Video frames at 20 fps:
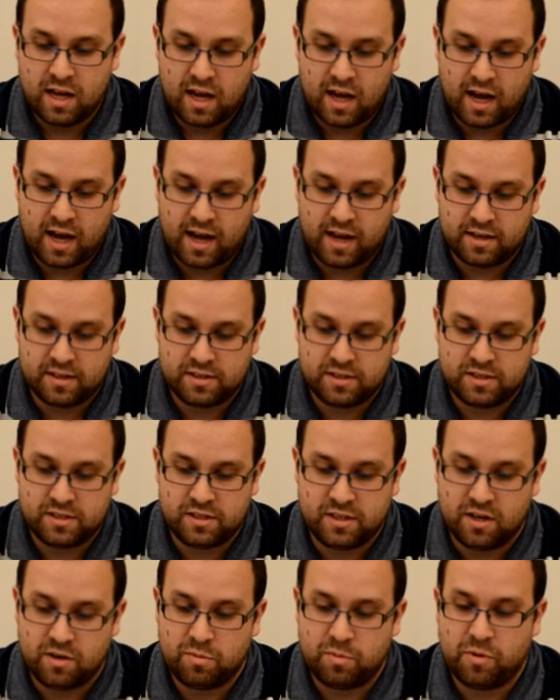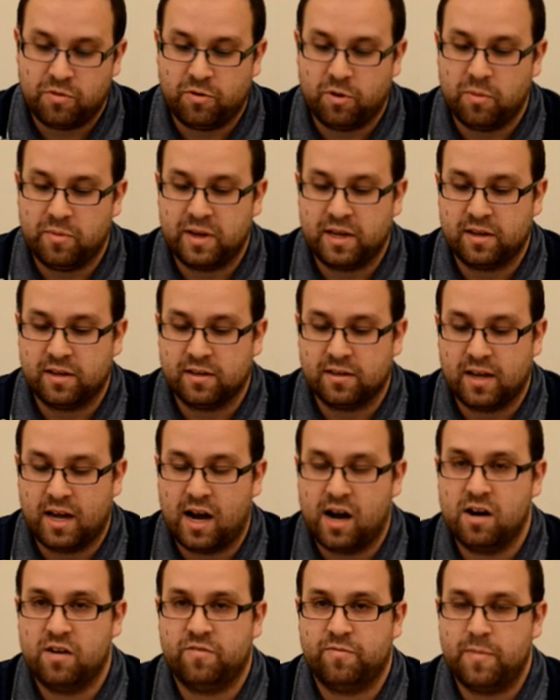and you know performing
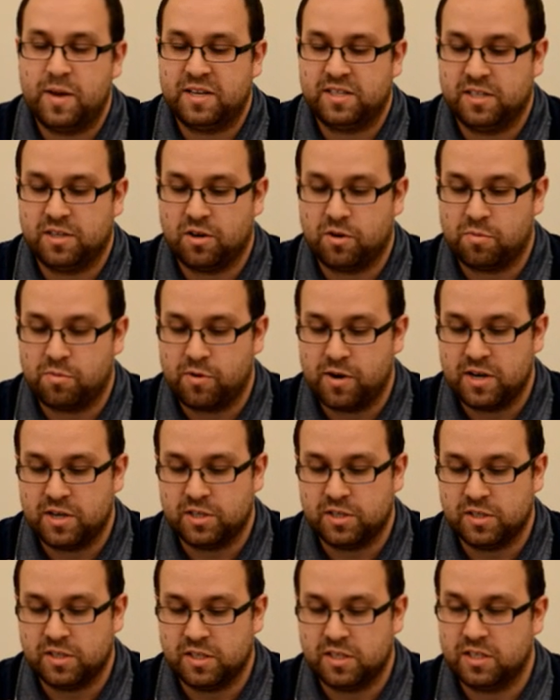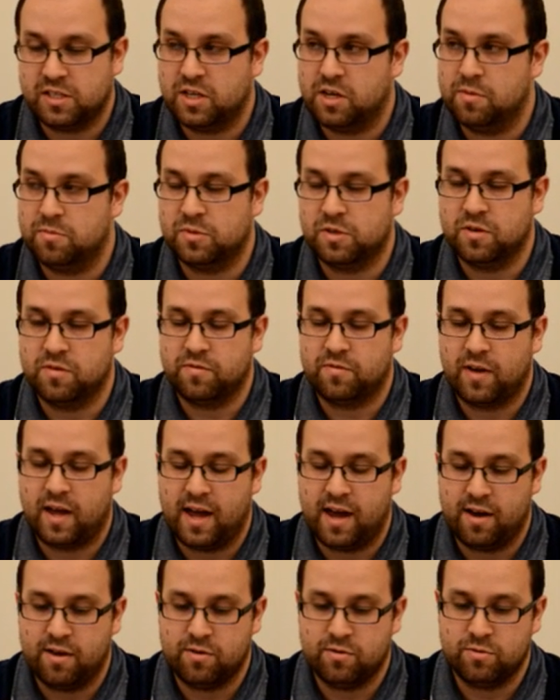arithmetic operations in terms of
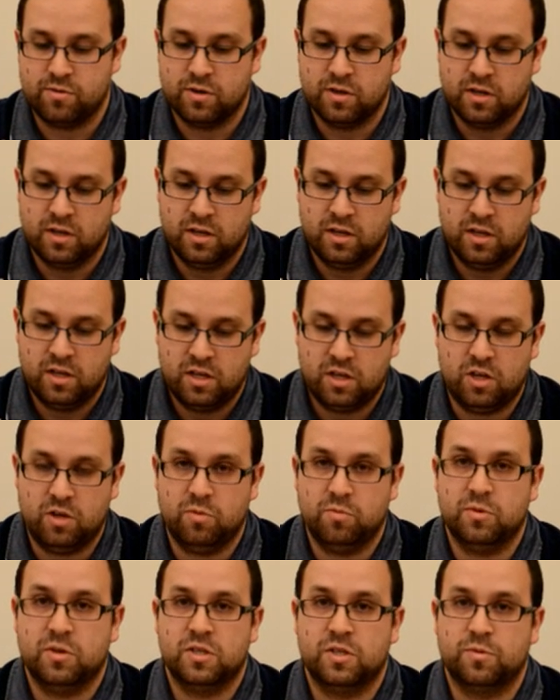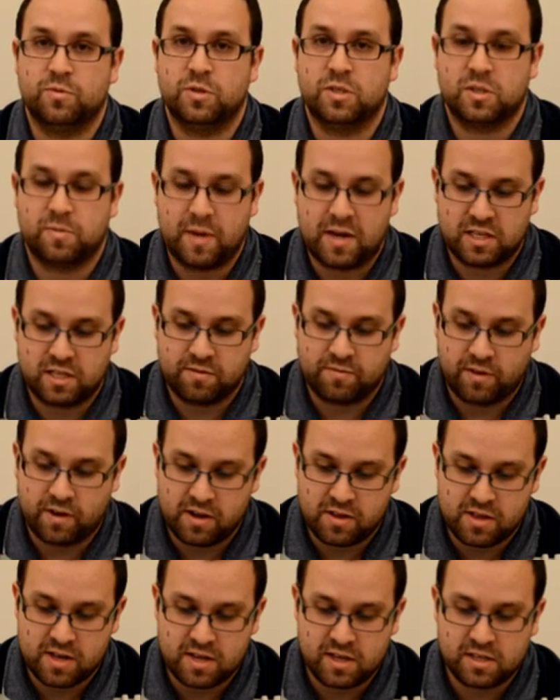how humans would specify
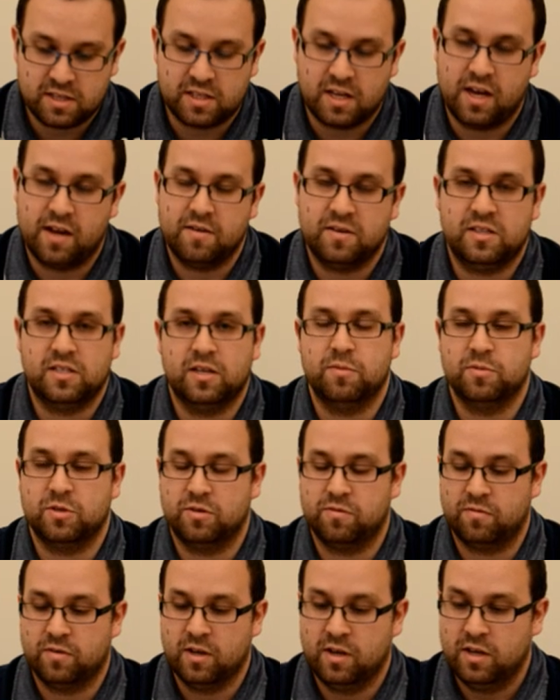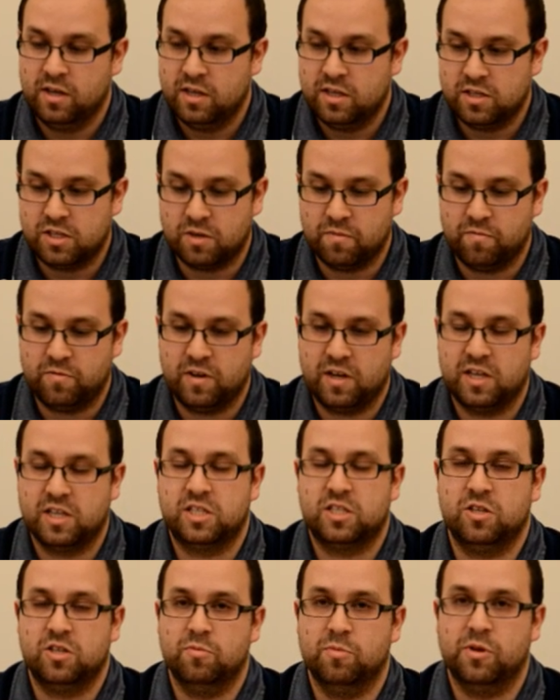things, uh, in terms of something is
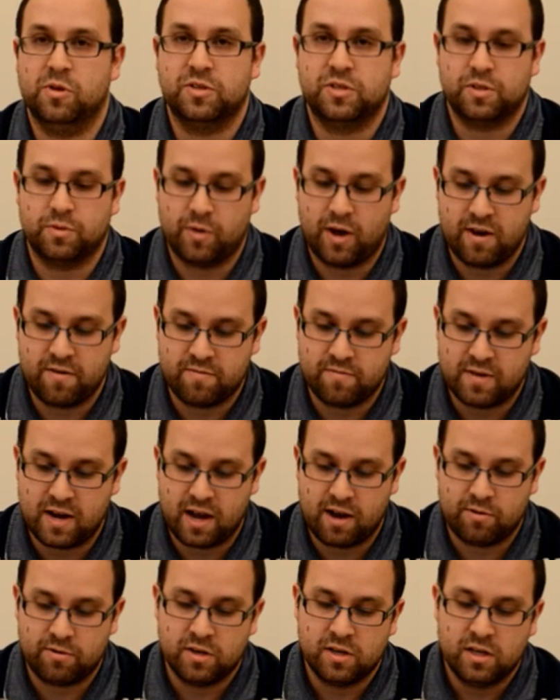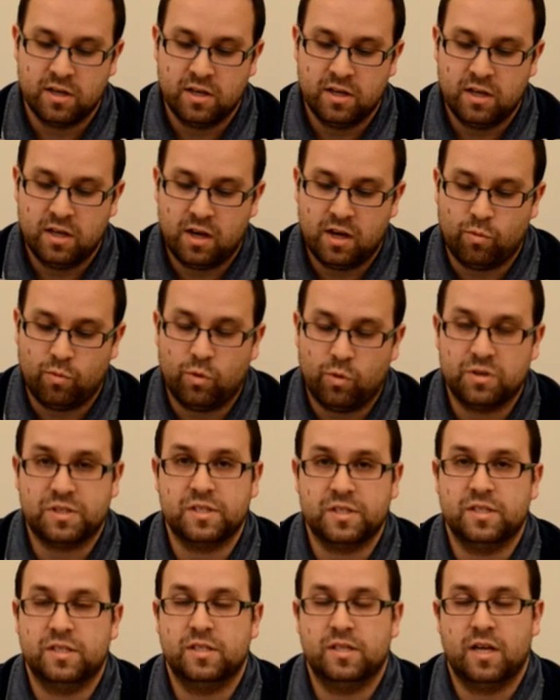two months away from now,
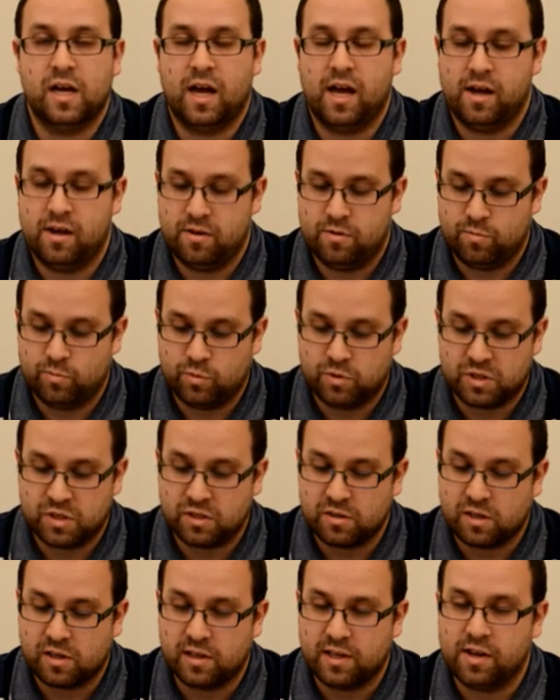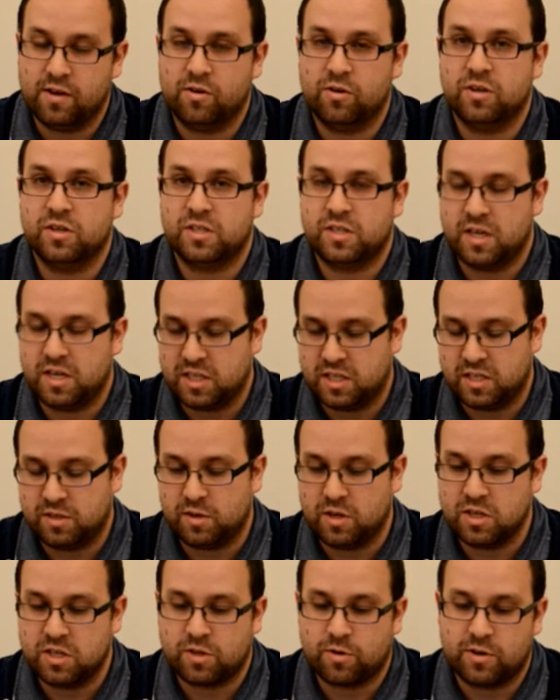wasn't, uh, wasn't clear or it's, it's,
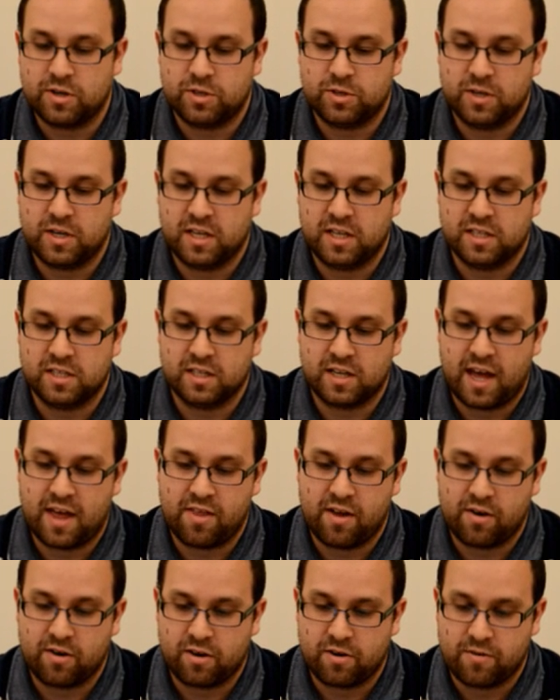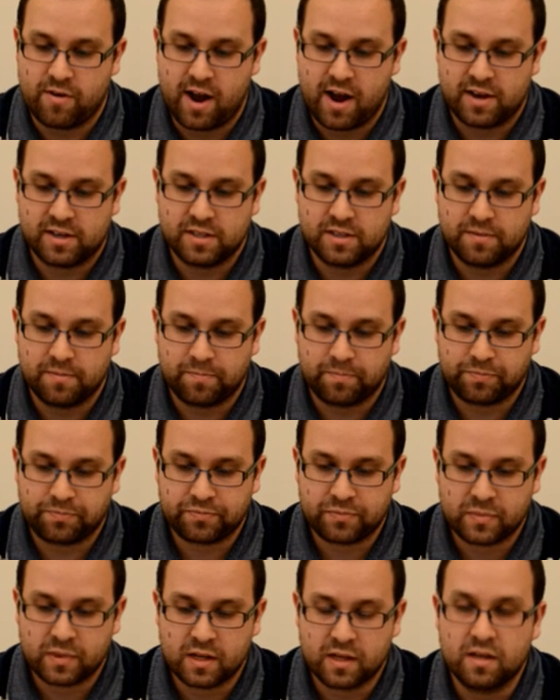it's, quite tricky to get that correct.
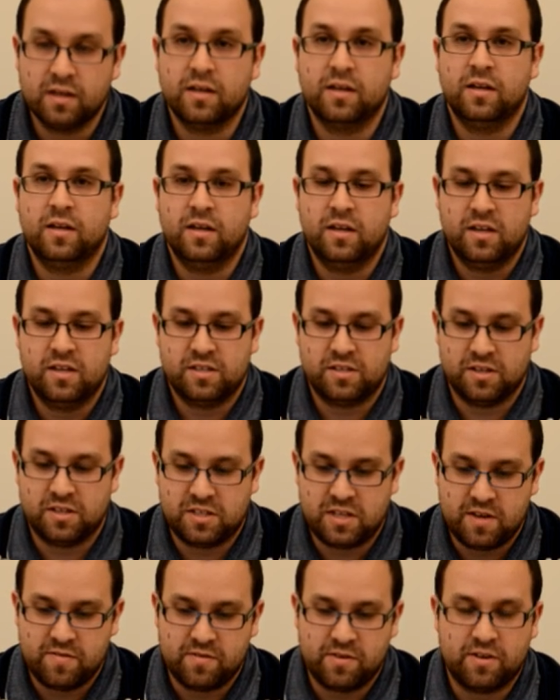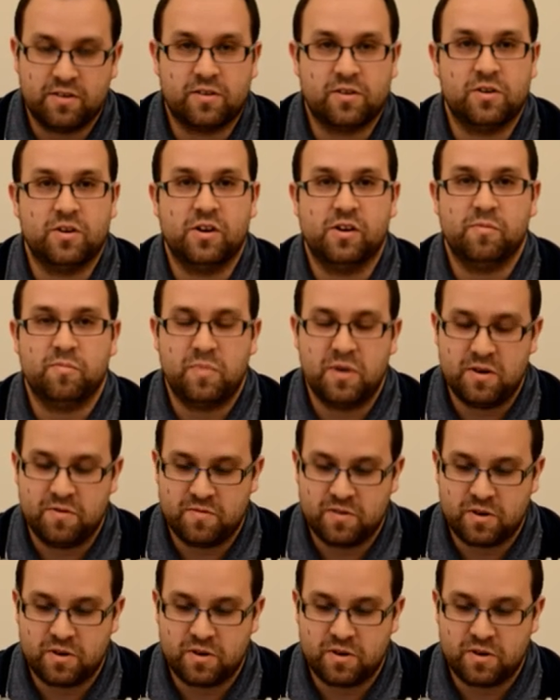So Stephen, I've got a bit of